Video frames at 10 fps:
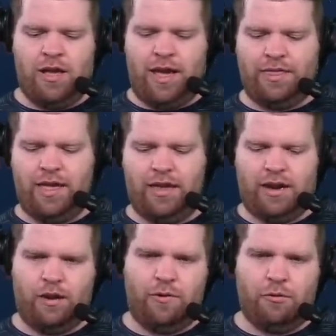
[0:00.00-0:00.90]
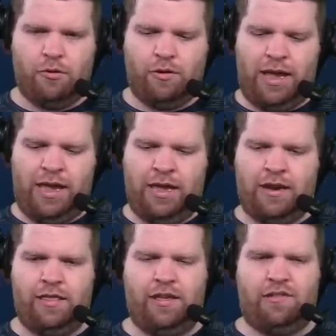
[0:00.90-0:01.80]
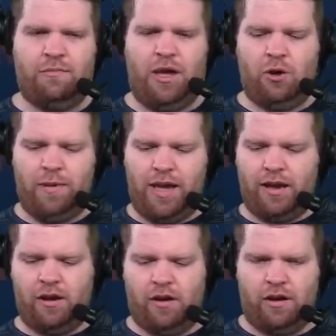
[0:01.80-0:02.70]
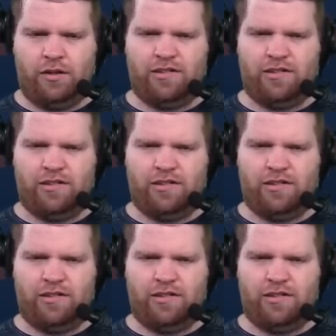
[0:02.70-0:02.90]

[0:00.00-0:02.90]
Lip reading: And then we will end this mailbag on,